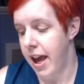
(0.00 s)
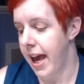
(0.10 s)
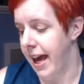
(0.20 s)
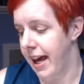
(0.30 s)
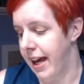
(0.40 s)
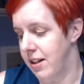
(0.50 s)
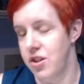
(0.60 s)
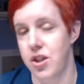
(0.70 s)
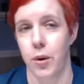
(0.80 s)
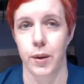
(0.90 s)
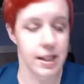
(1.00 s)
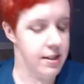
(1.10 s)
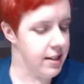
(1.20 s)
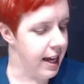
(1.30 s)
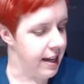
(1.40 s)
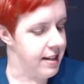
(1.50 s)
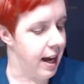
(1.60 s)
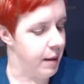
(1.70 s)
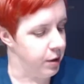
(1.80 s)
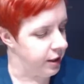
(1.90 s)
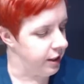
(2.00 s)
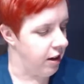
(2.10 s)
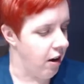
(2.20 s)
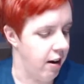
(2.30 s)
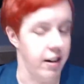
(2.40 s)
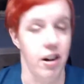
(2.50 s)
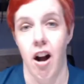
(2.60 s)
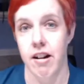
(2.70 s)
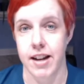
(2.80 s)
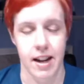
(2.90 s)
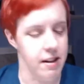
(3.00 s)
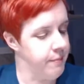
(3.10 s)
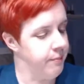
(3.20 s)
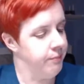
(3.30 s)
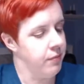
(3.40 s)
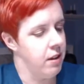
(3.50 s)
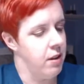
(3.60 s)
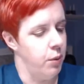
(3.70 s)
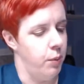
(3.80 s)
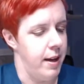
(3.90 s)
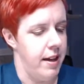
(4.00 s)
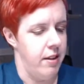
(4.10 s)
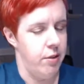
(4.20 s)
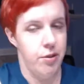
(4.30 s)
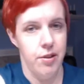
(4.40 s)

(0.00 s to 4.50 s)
And so in this case, I'm working on a cardigan with